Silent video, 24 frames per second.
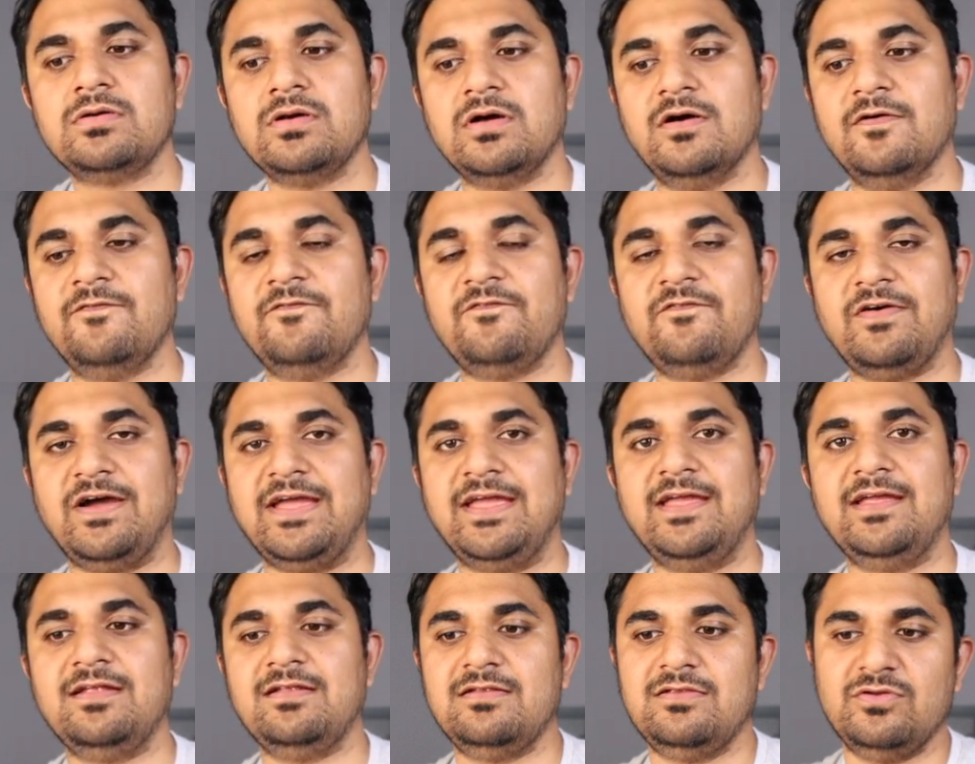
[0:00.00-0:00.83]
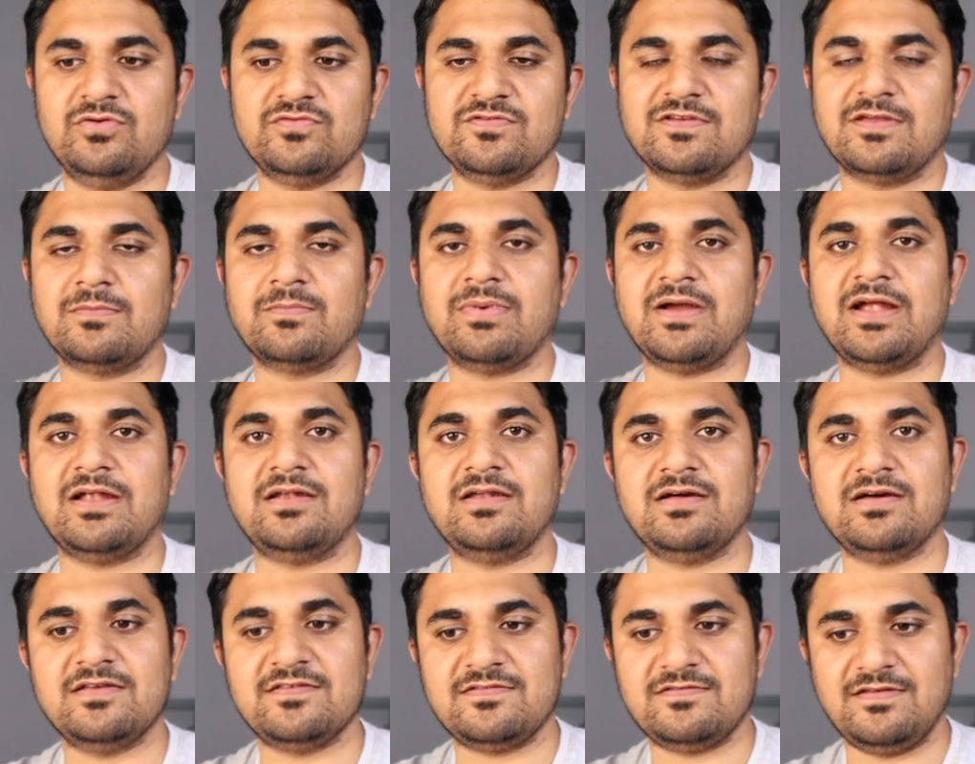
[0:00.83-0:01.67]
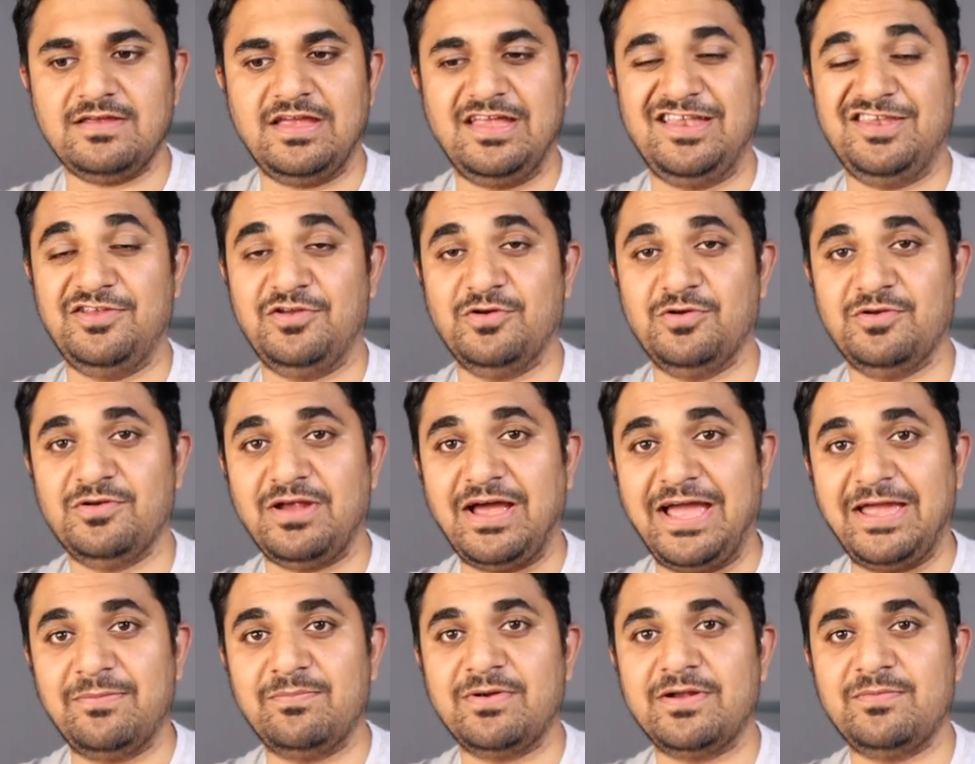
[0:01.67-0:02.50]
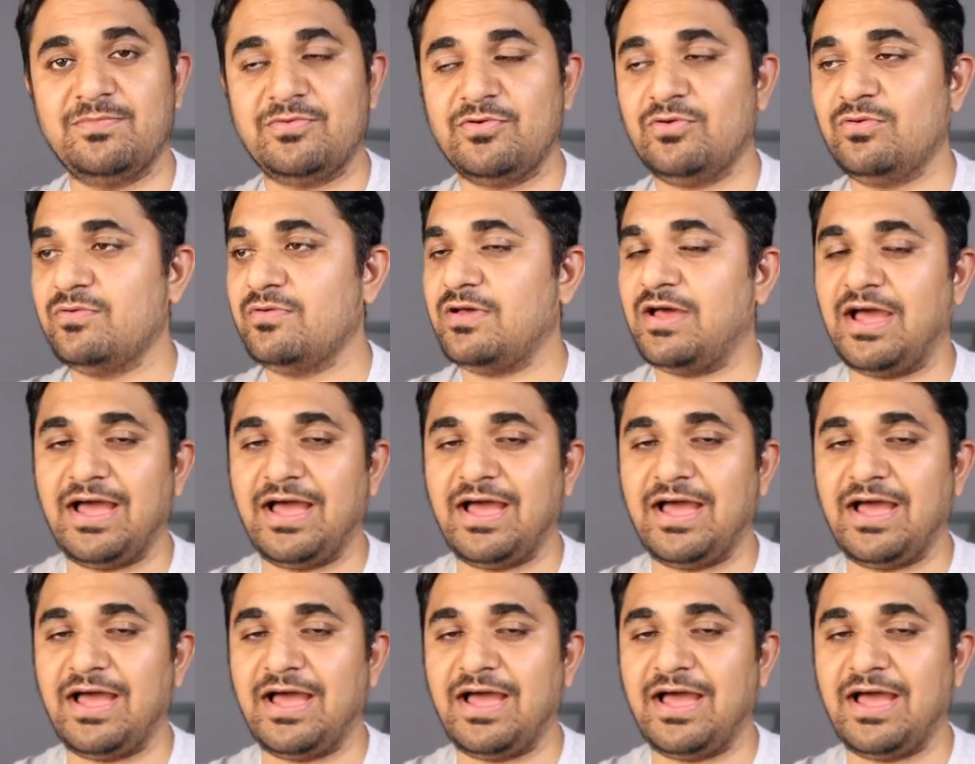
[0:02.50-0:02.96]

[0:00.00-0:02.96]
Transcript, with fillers: a file using pandas in your iPad Pro.